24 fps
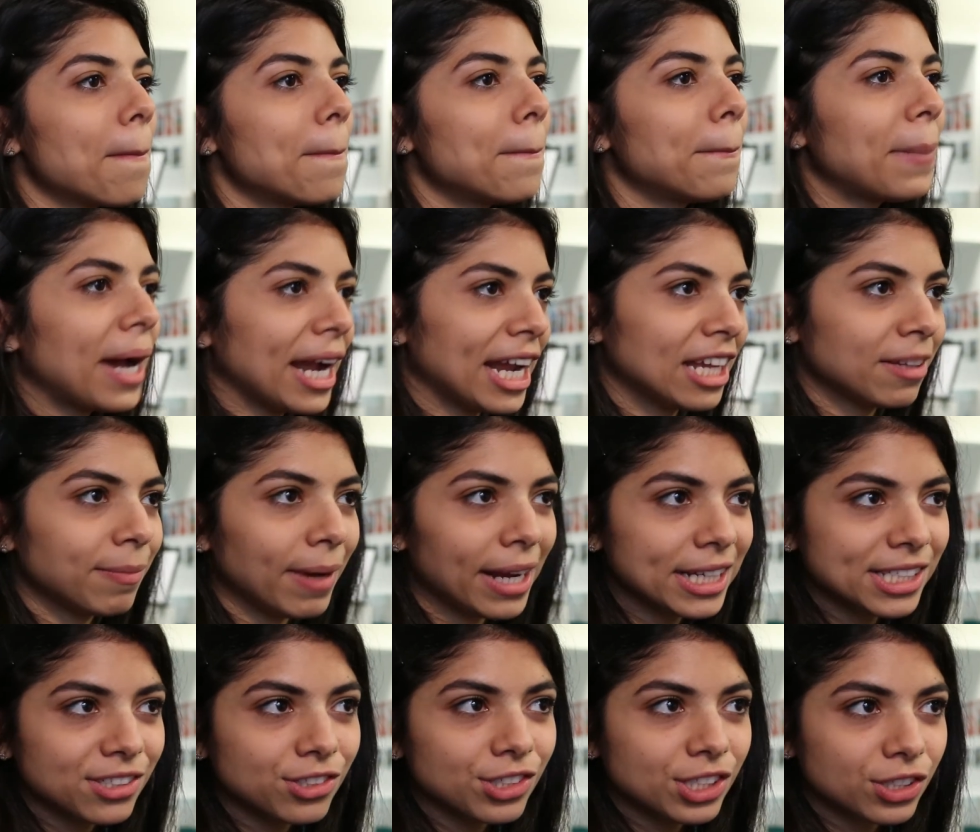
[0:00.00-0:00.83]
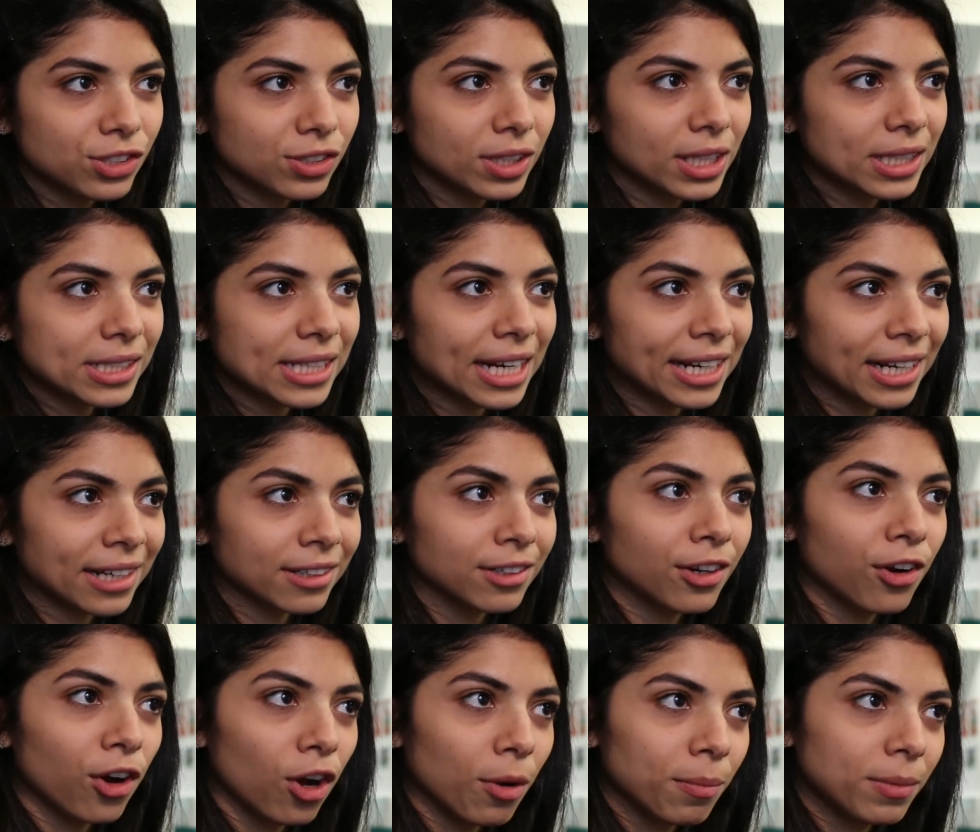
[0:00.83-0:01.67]
My advice to students that
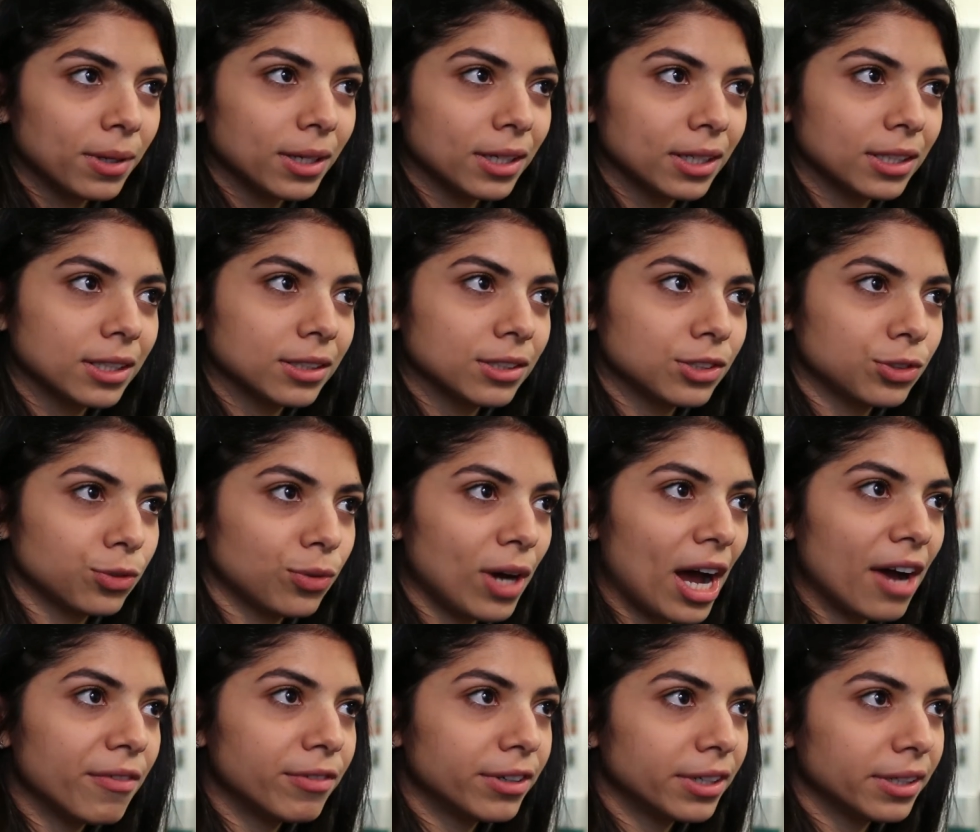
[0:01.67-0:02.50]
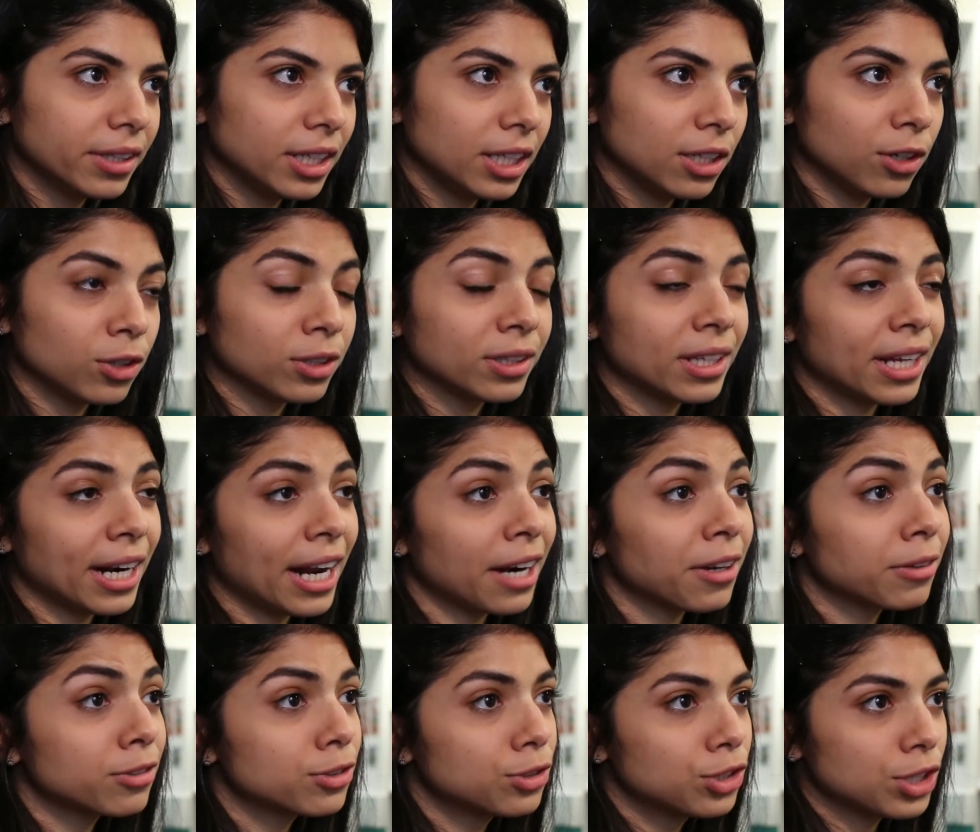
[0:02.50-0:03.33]
are coming to Aberdeen or that are